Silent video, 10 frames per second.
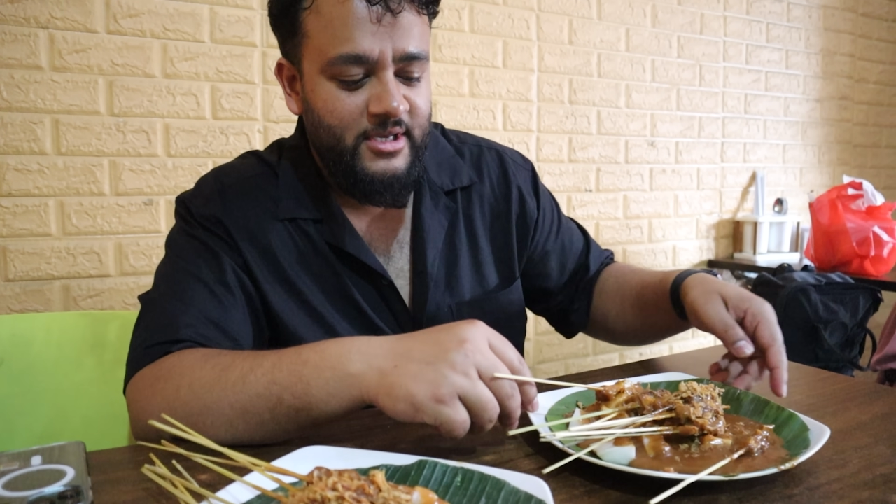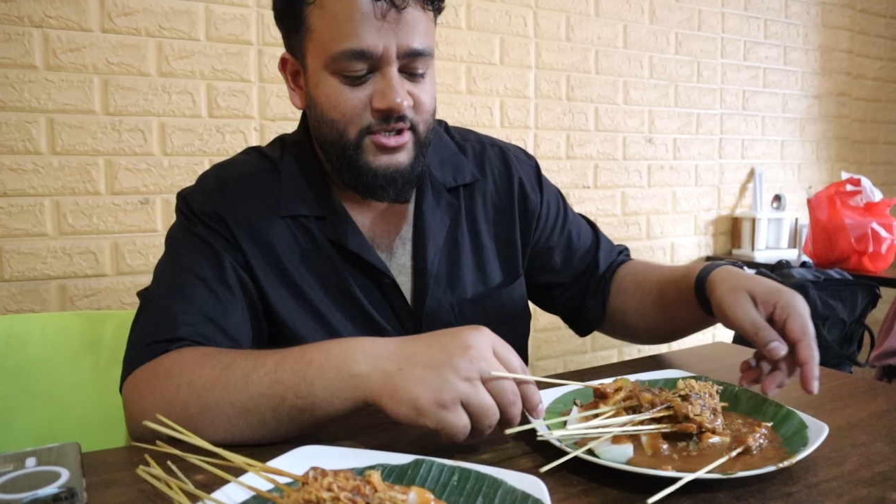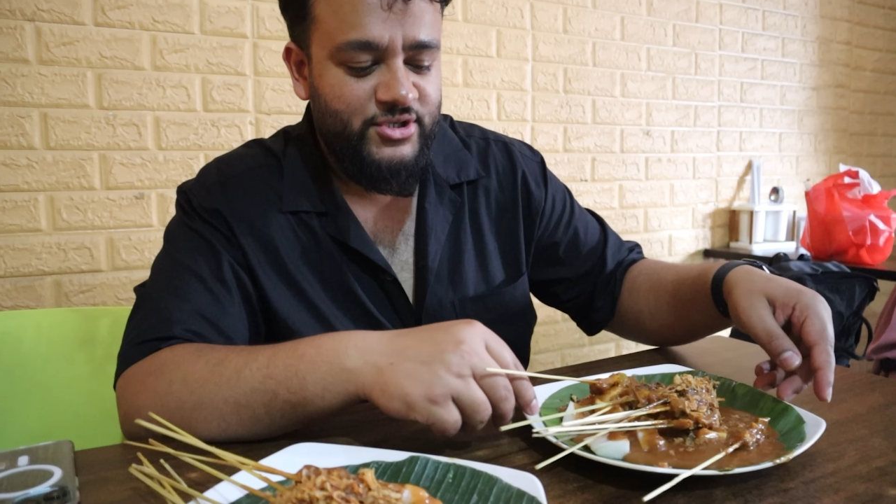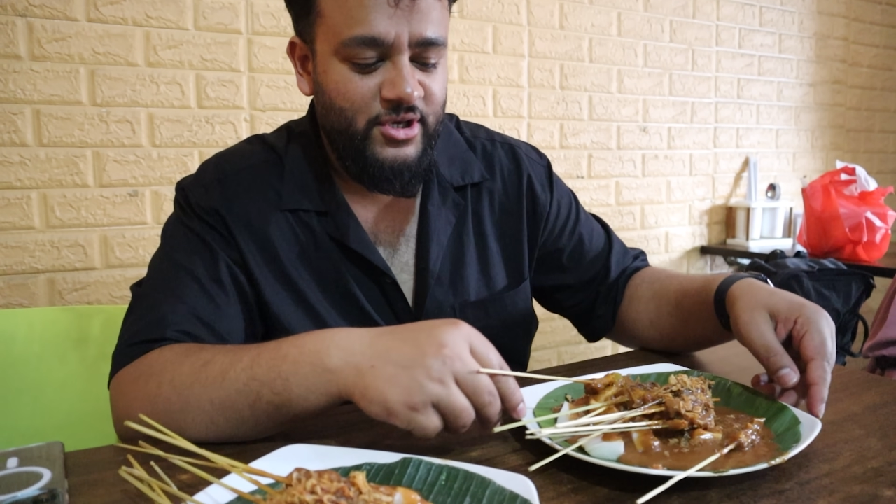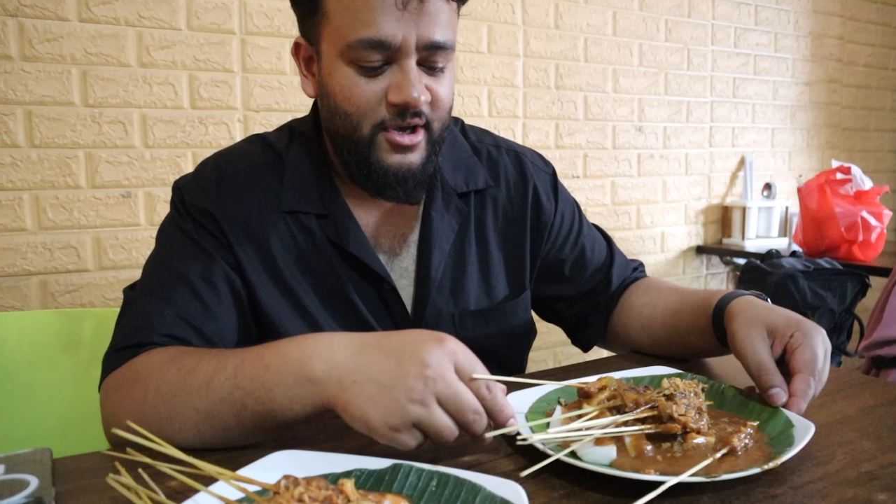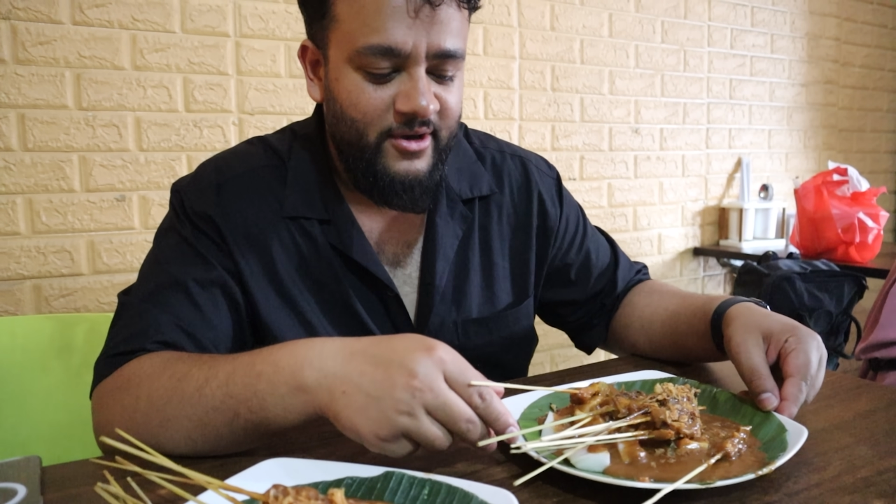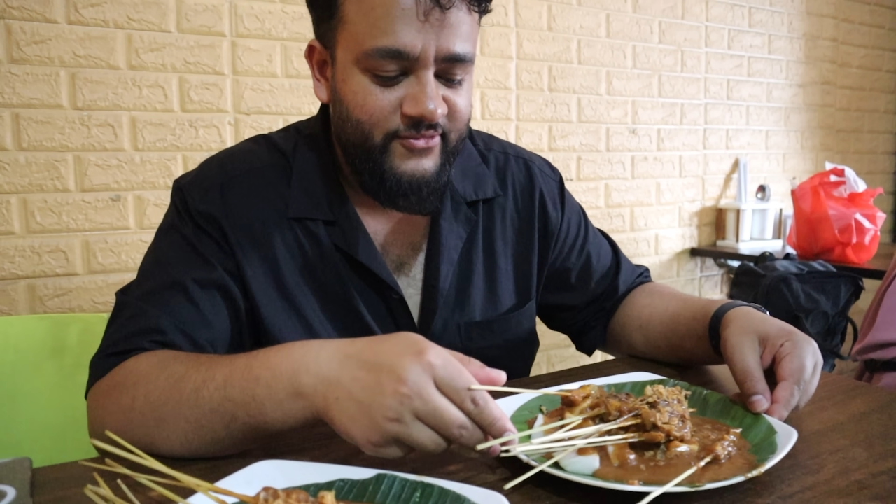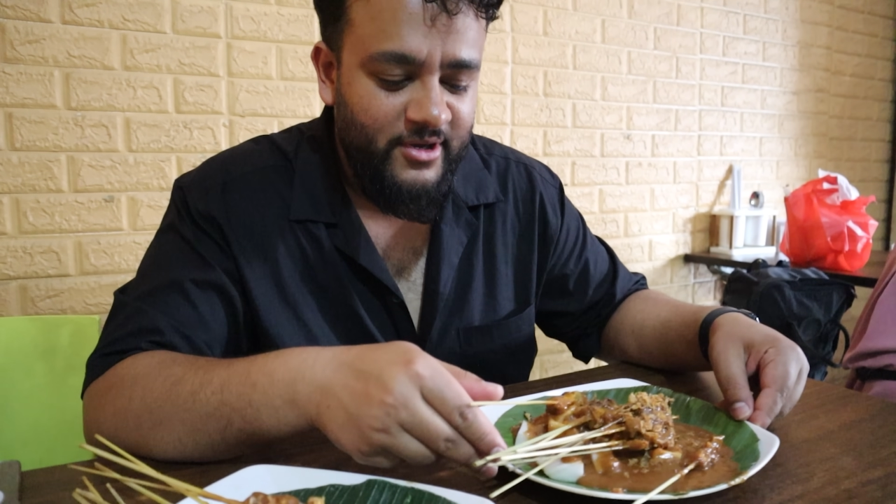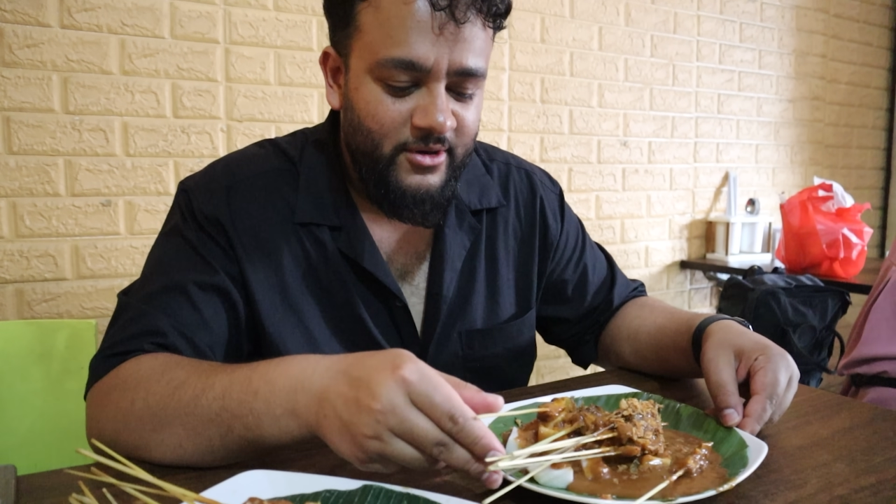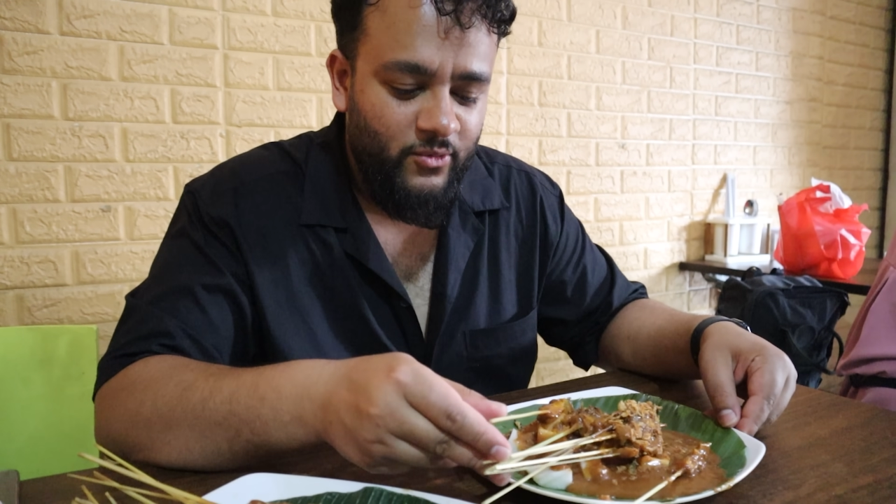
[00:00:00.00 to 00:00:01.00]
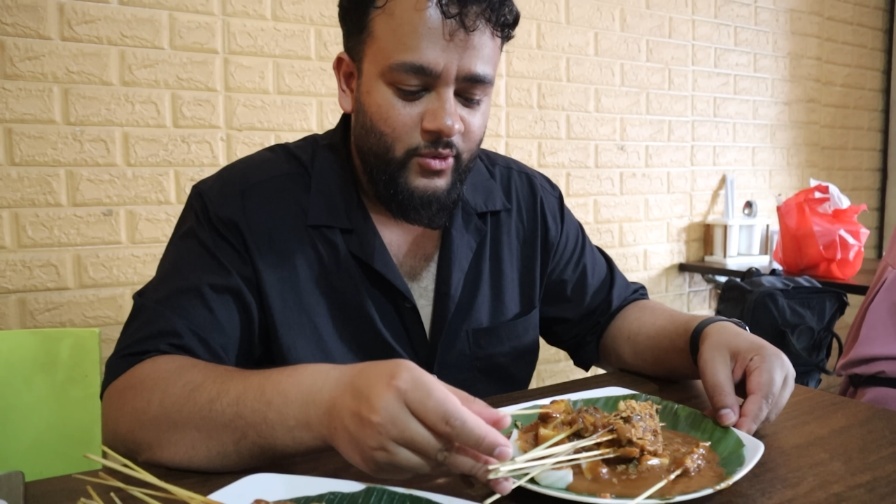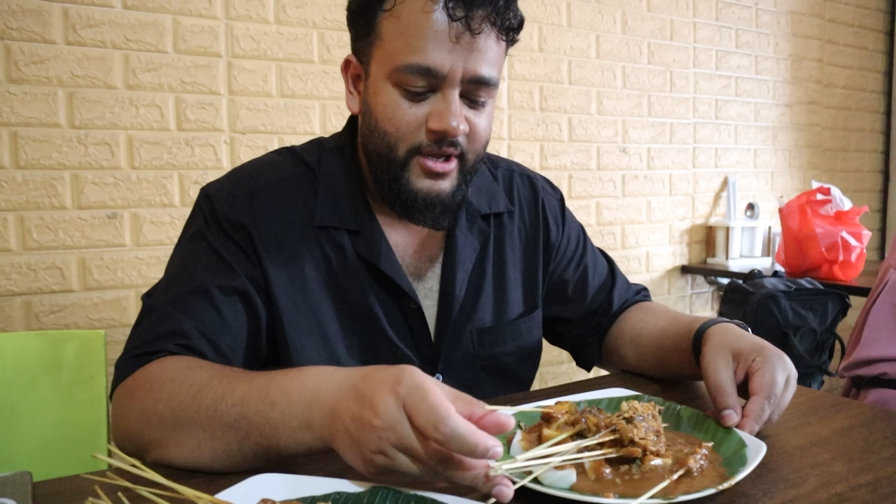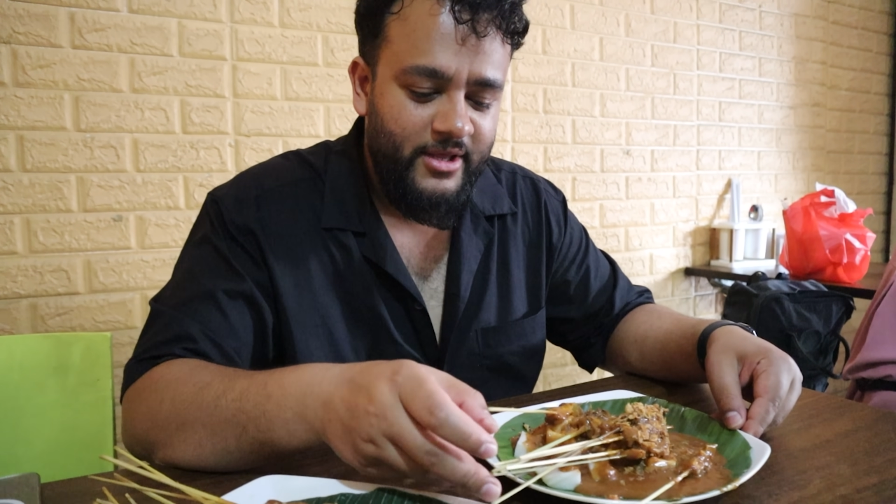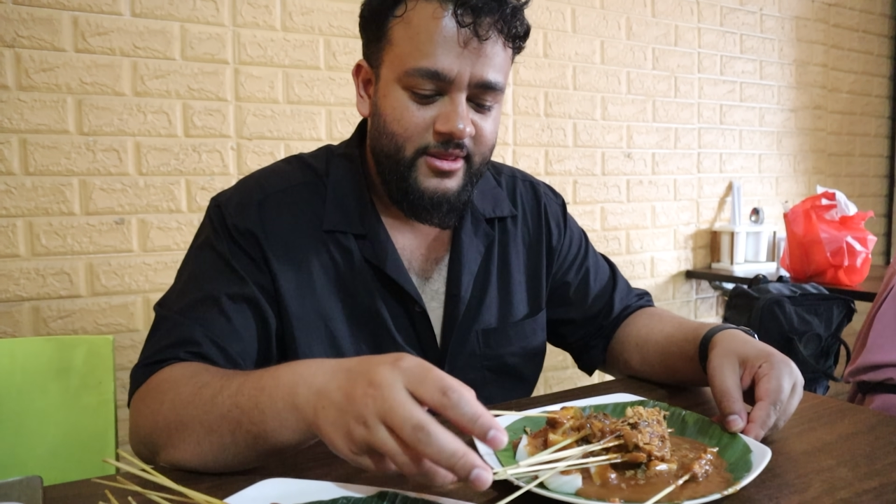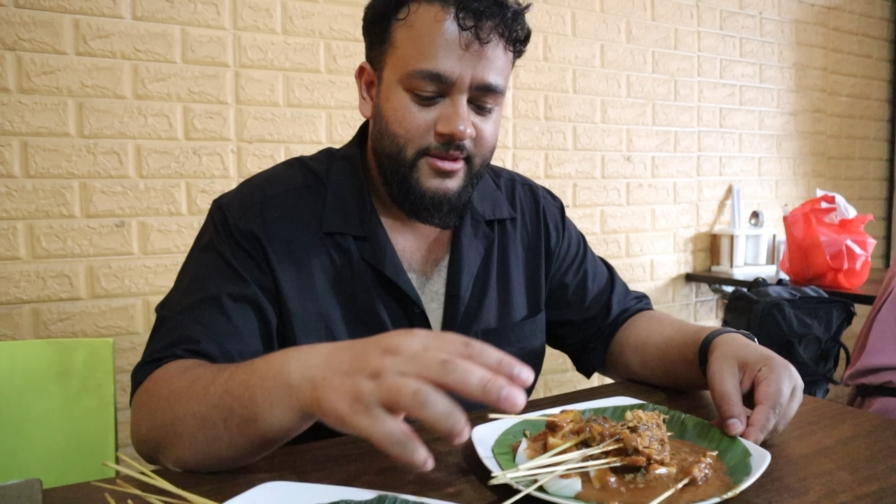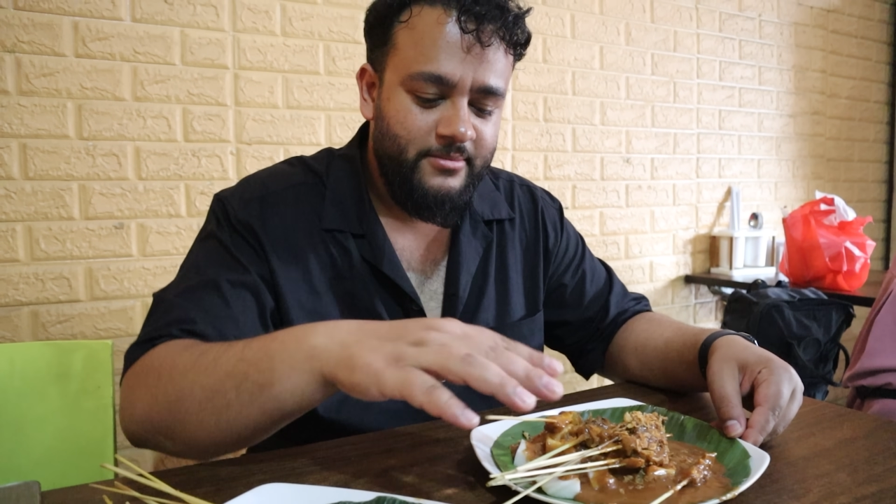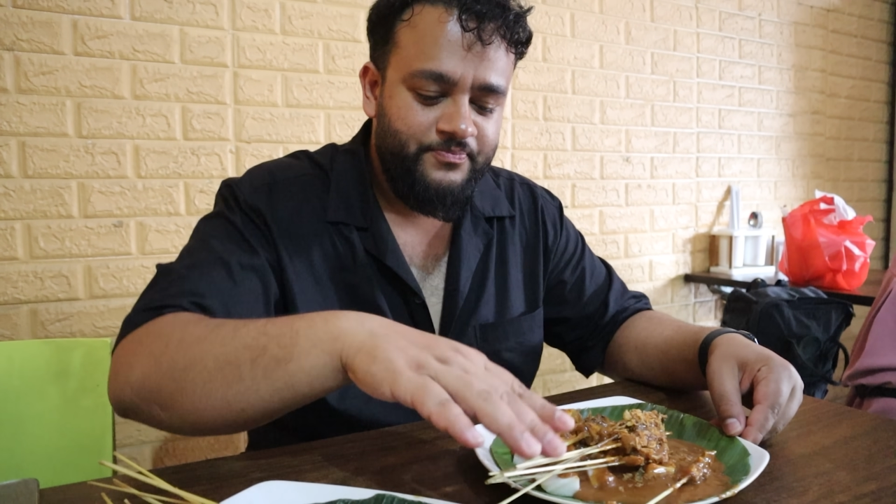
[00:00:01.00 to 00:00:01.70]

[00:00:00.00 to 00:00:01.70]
served with